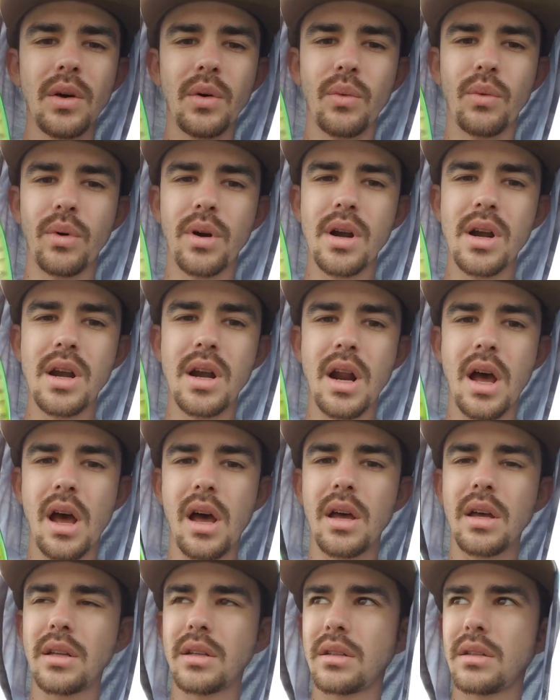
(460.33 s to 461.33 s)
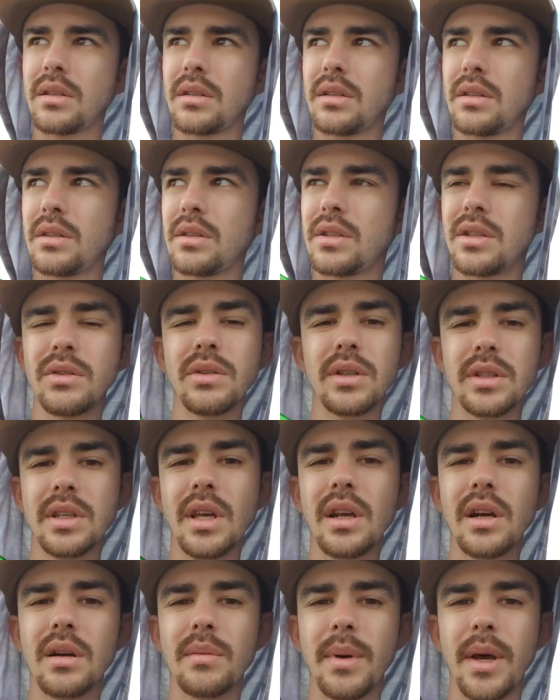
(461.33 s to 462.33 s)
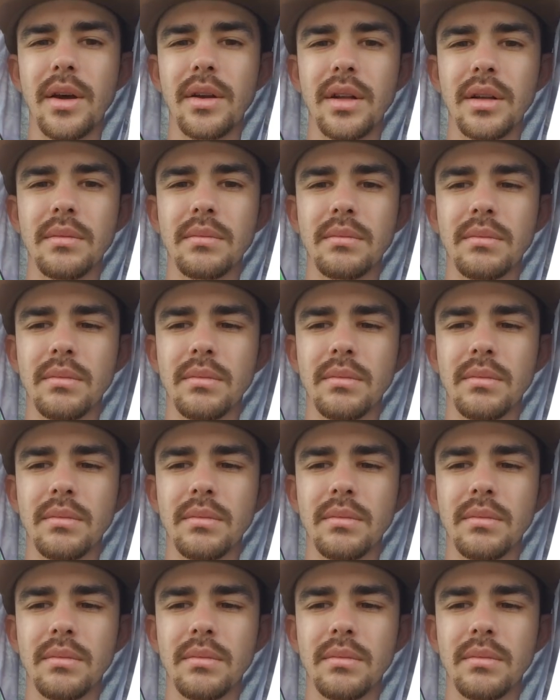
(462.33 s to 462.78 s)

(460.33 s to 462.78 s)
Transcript: we're not too excited about it.